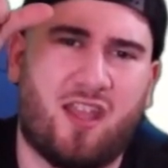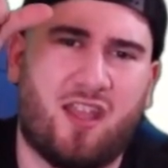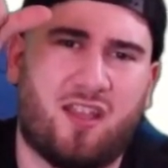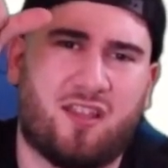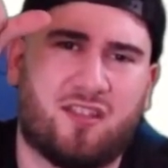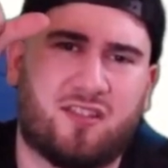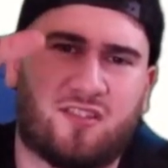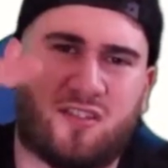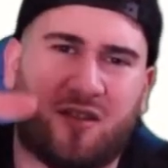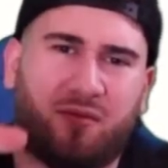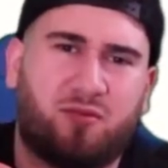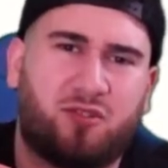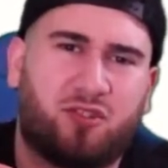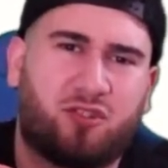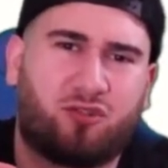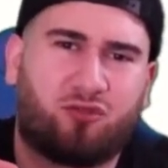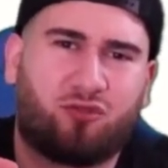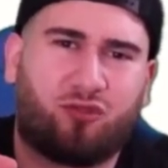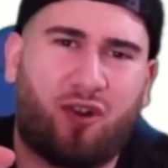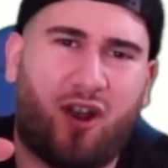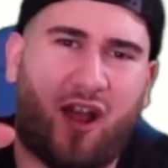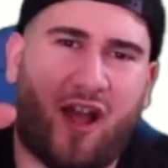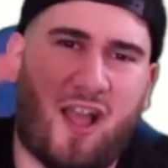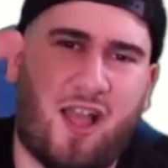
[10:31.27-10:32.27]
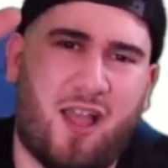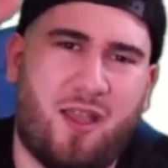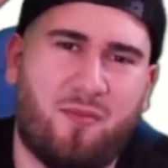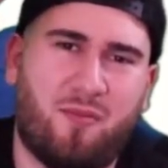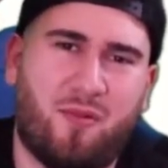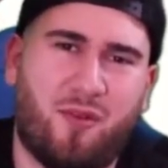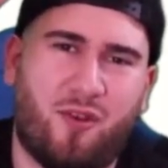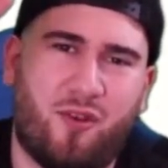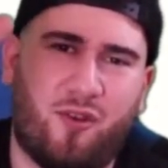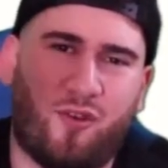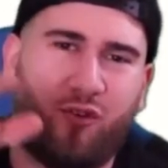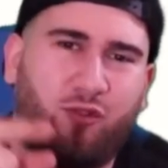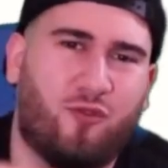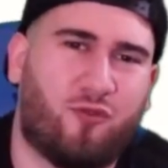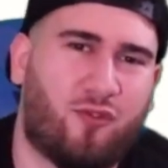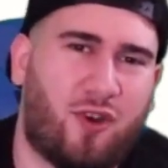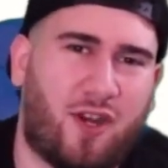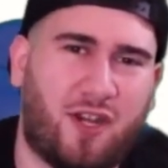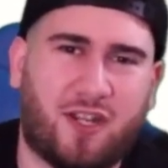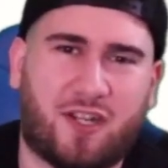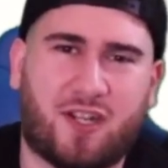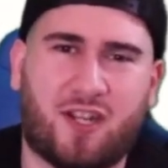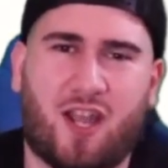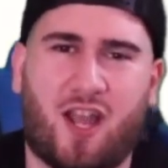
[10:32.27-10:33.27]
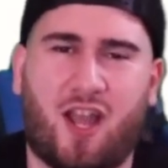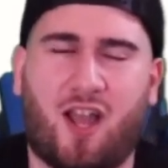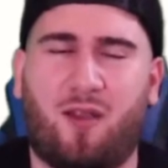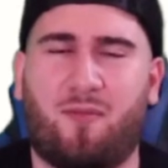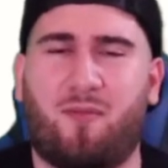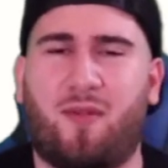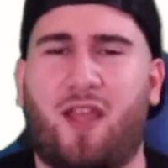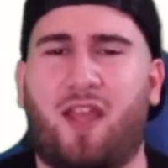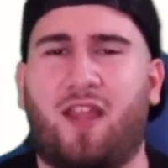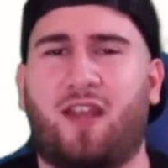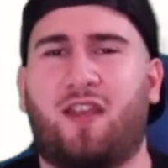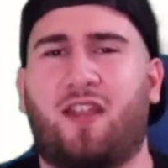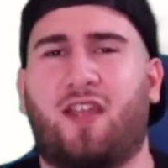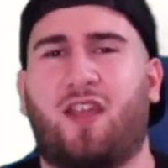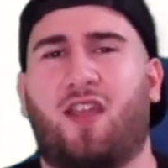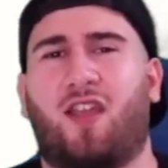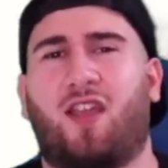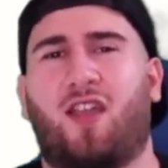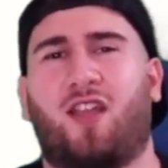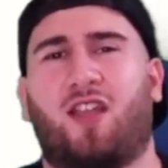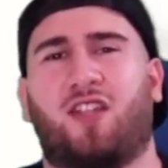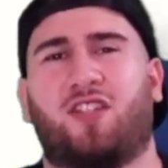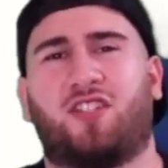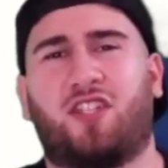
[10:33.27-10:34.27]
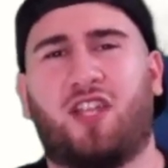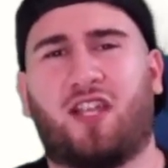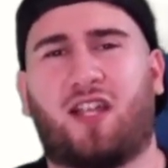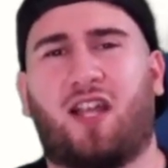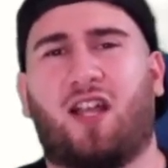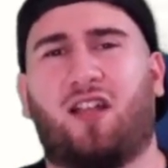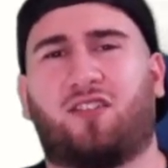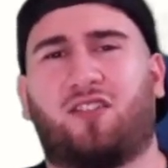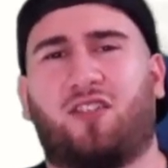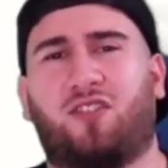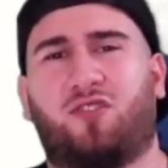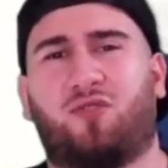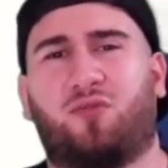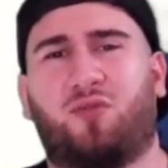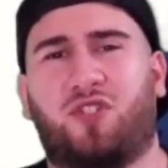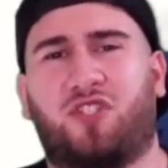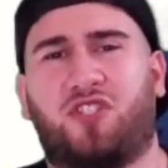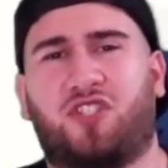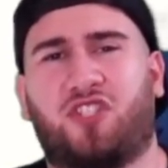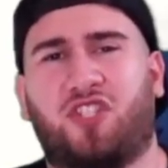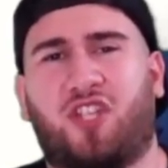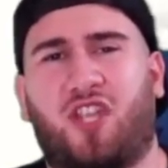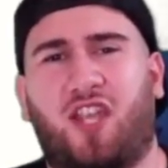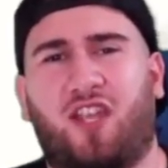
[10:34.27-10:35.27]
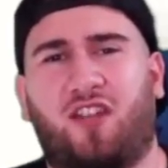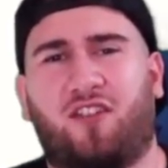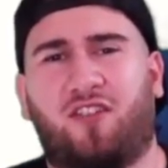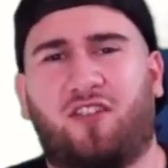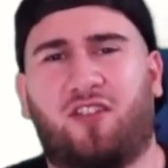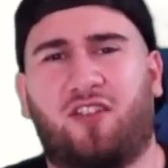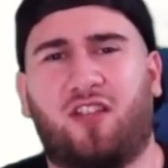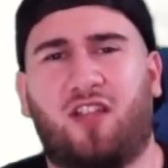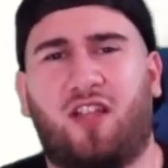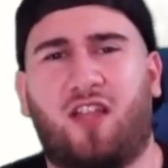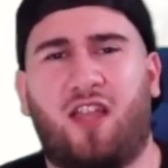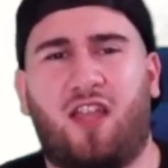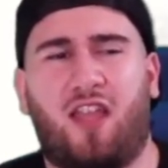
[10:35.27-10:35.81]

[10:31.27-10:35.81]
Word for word: subscribe, write a comment, check out the Twitch channel,